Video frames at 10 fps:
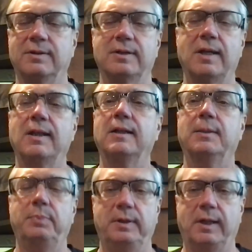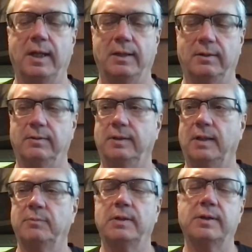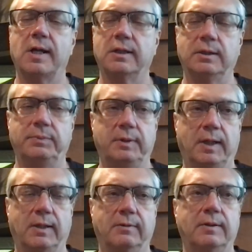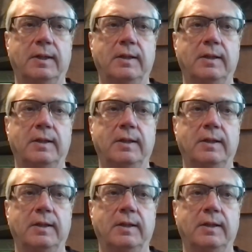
not like a piano, and I'm not knocking the piano.